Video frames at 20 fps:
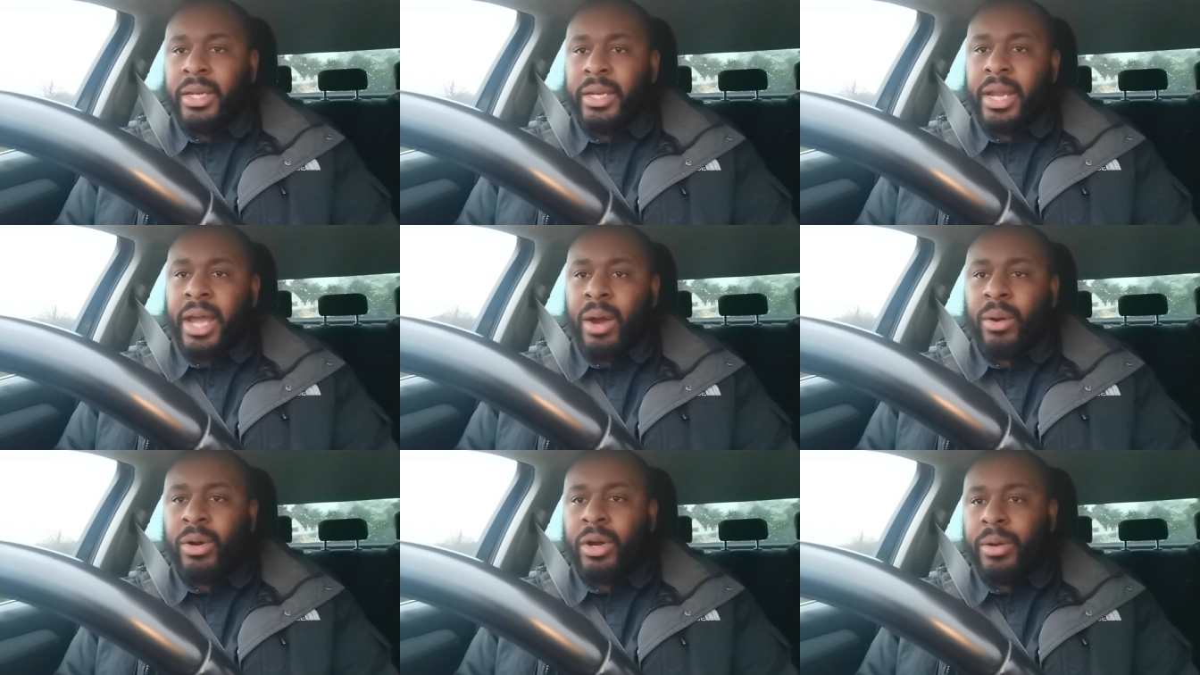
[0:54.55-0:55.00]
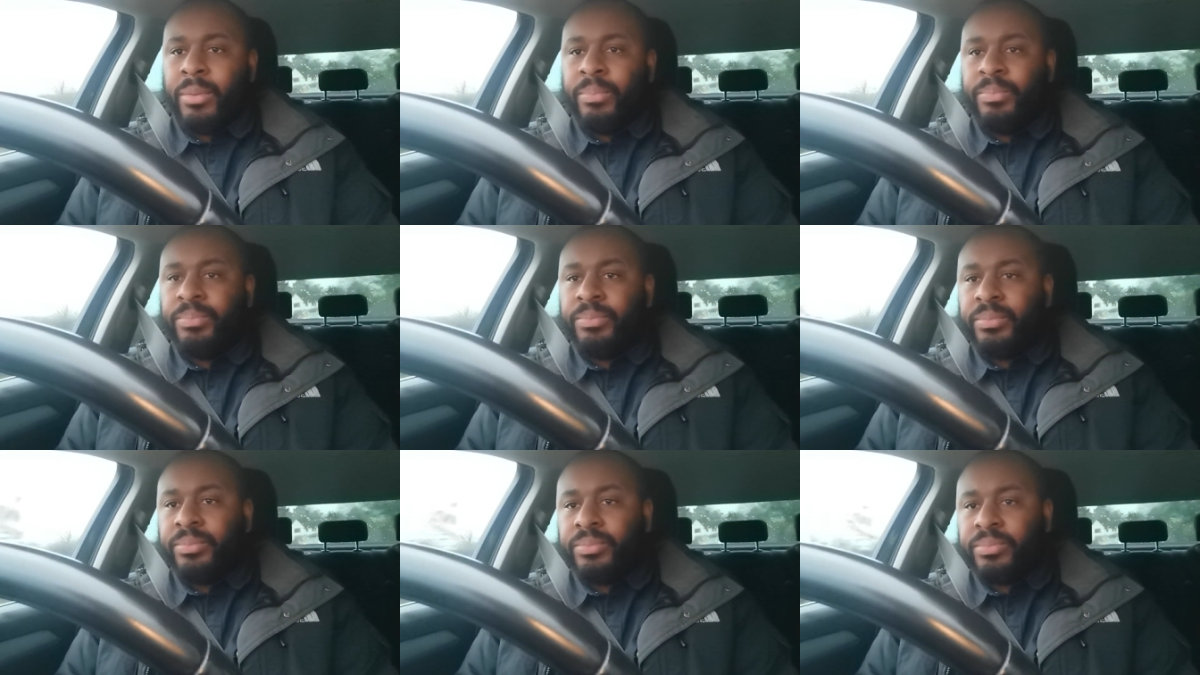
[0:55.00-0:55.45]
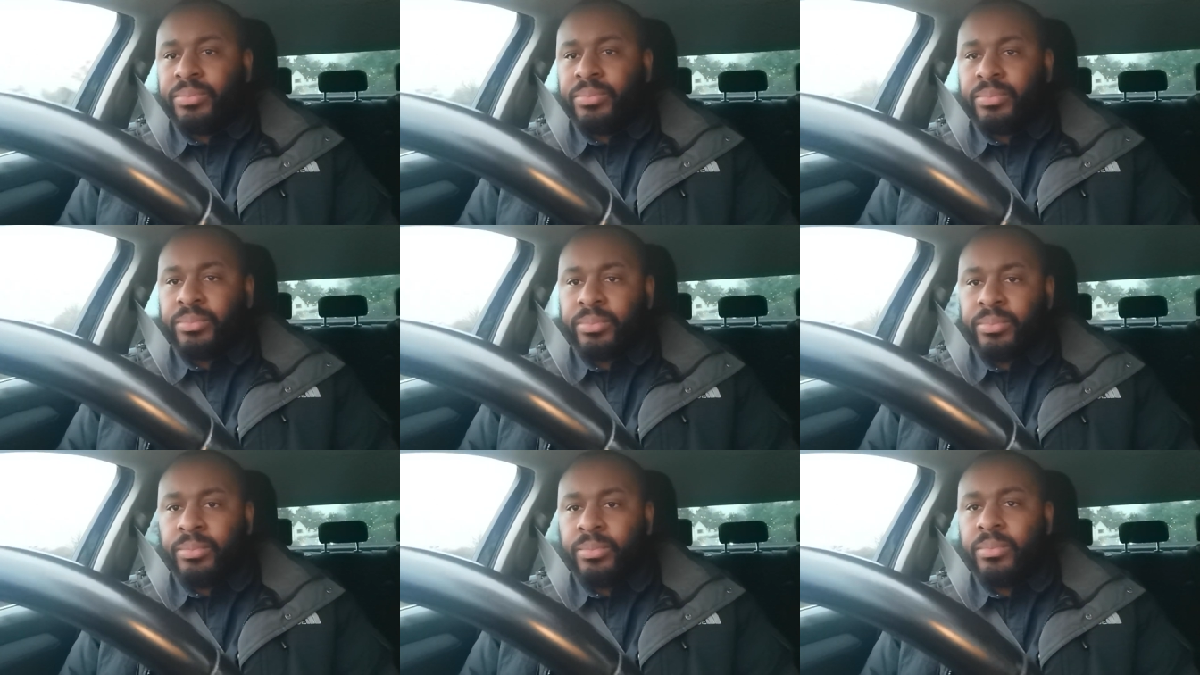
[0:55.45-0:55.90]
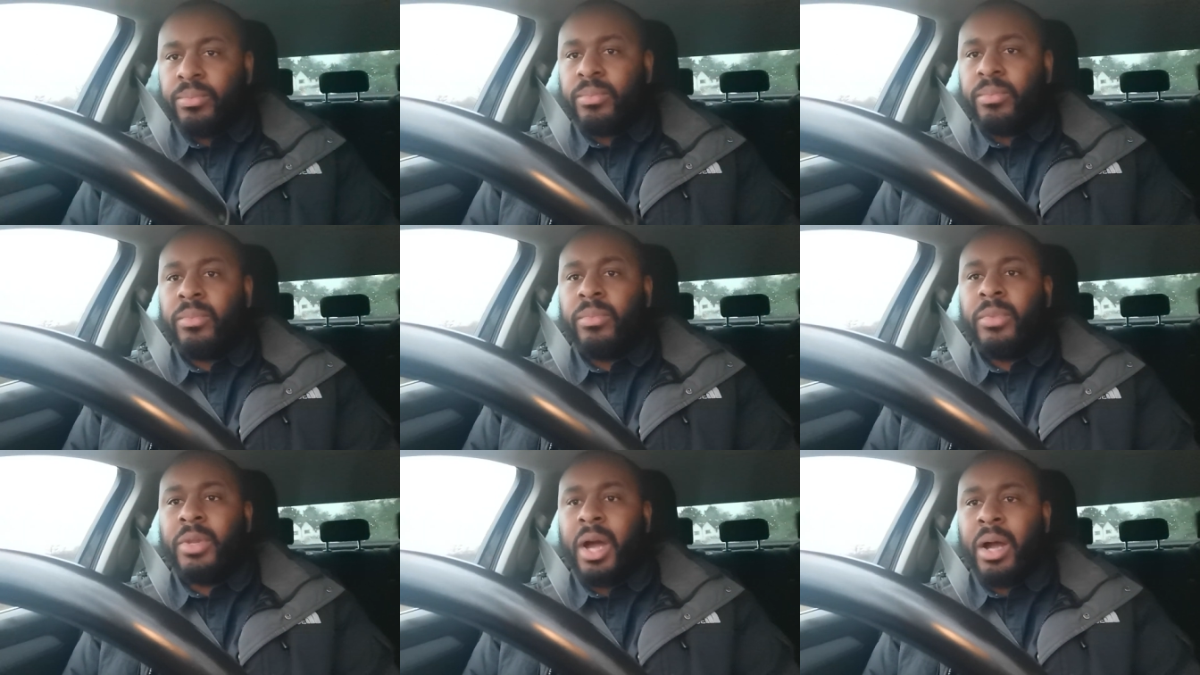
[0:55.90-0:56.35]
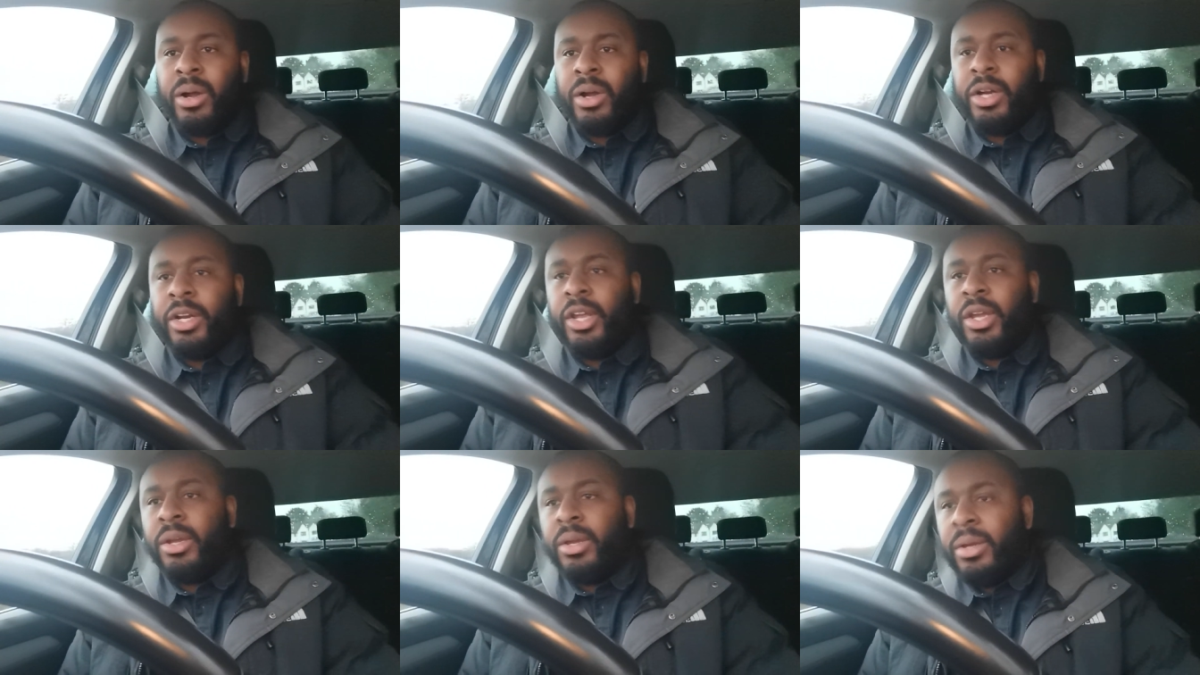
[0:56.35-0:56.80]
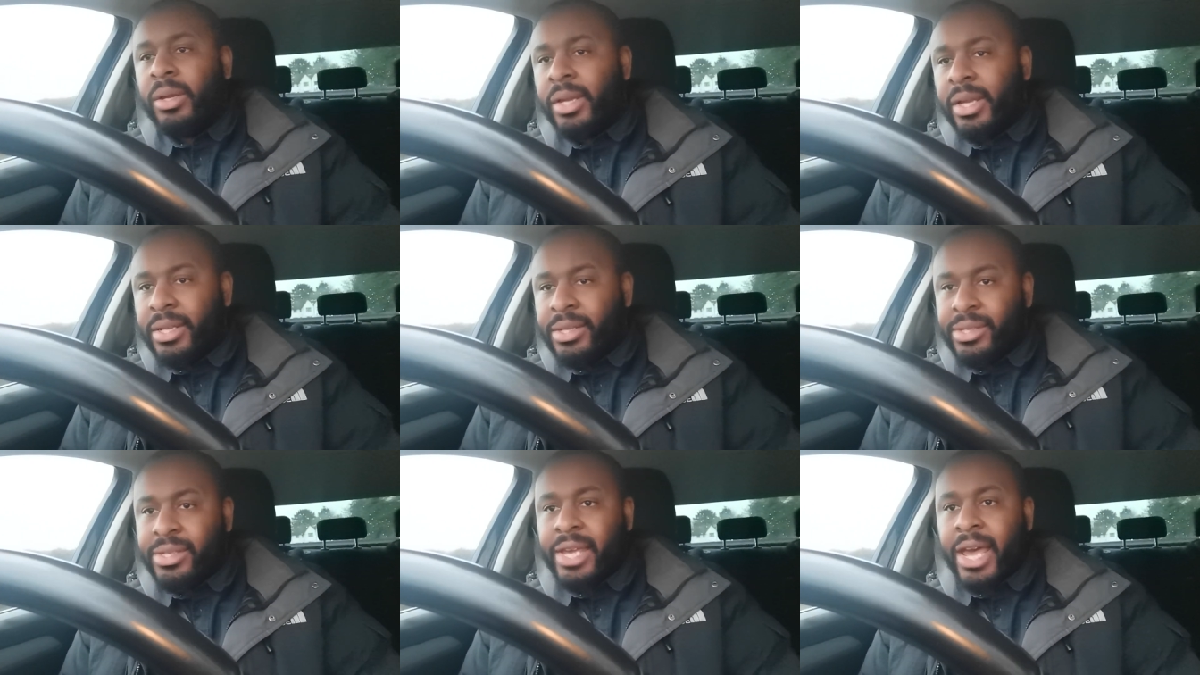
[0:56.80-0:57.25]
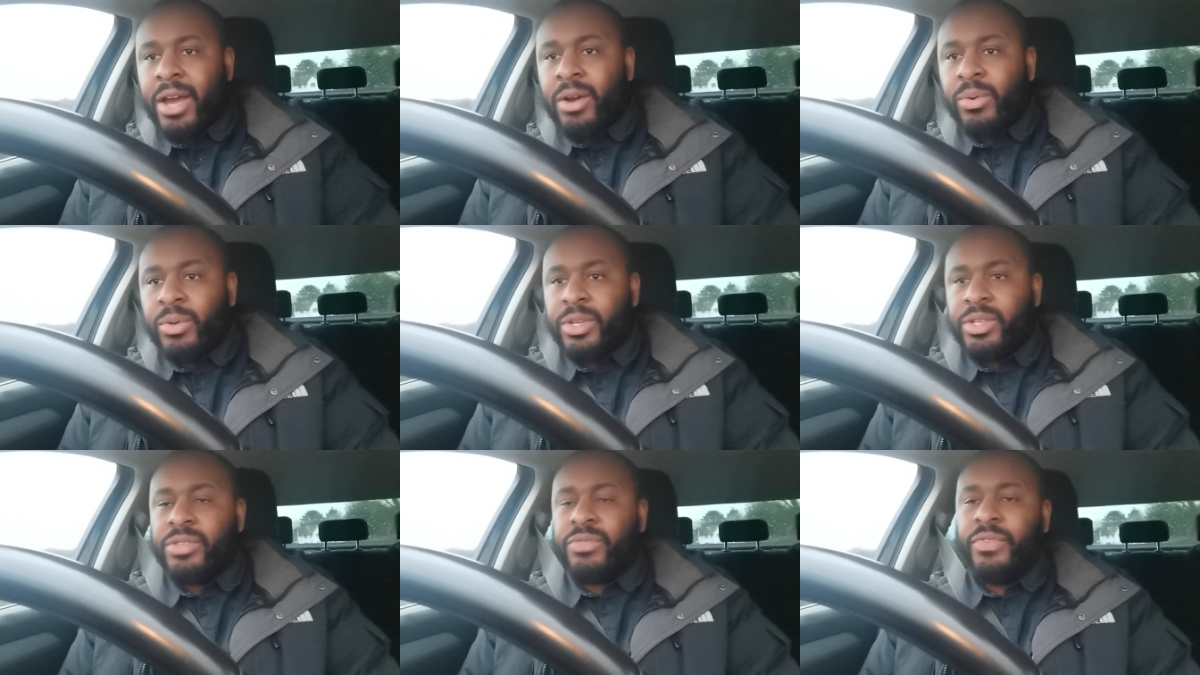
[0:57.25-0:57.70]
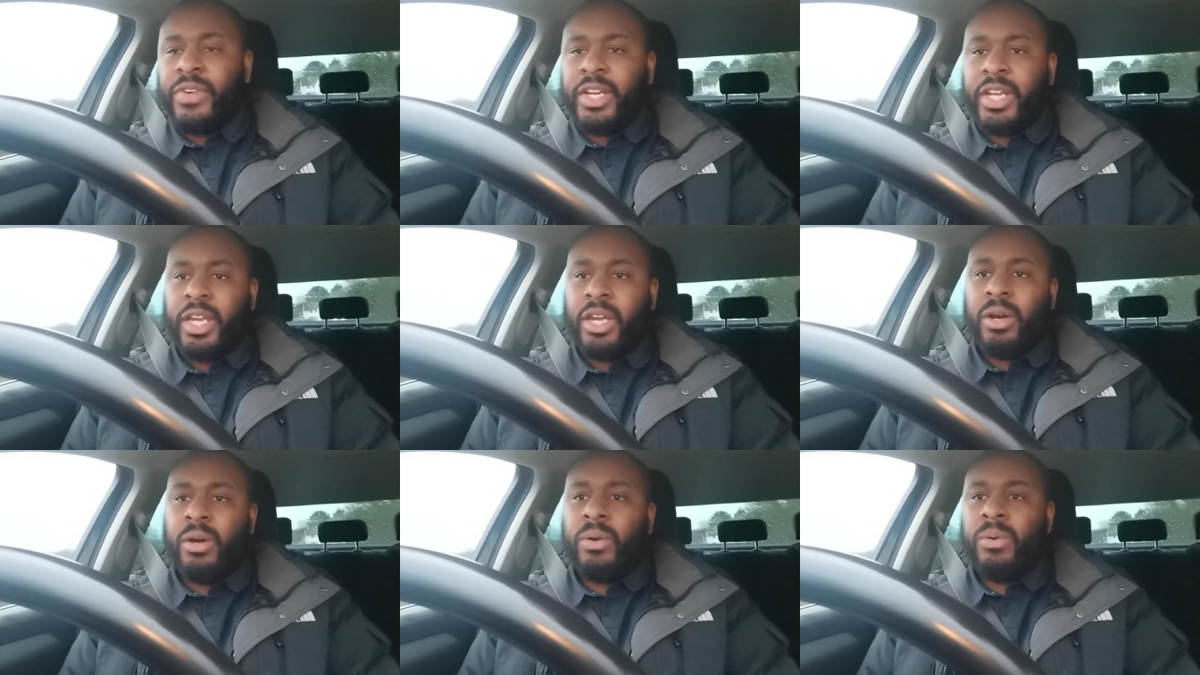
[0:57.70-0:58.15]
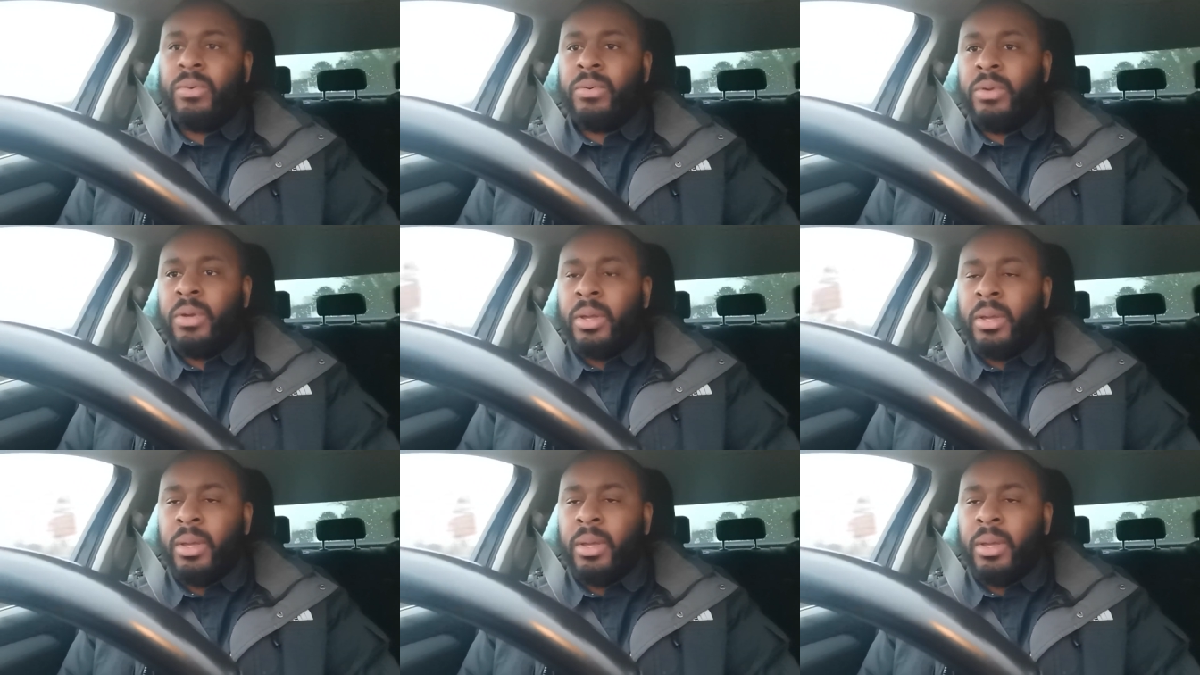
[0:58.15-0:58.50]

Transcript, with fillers: Now, um, I'm going to entitle this video